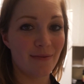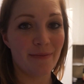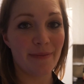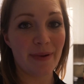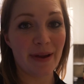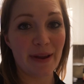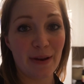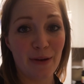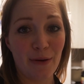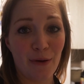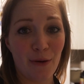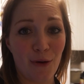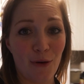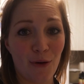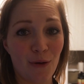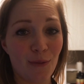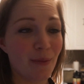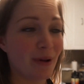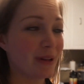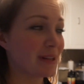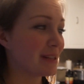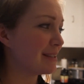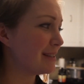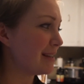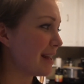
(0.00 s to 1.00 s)
We made it
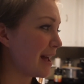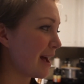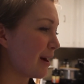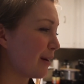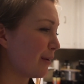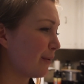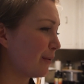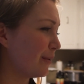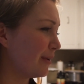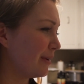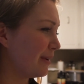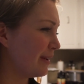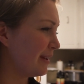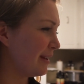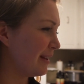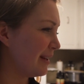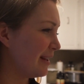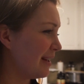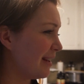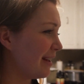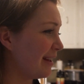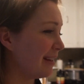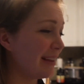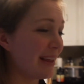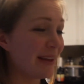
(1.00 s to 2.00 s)
home. It's now
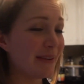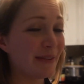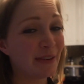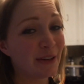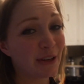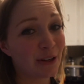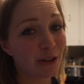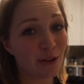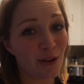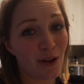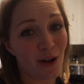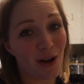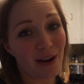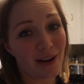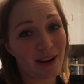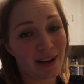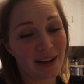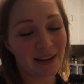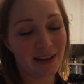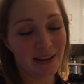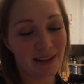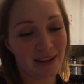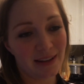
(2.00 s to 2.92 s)
11 o'clock.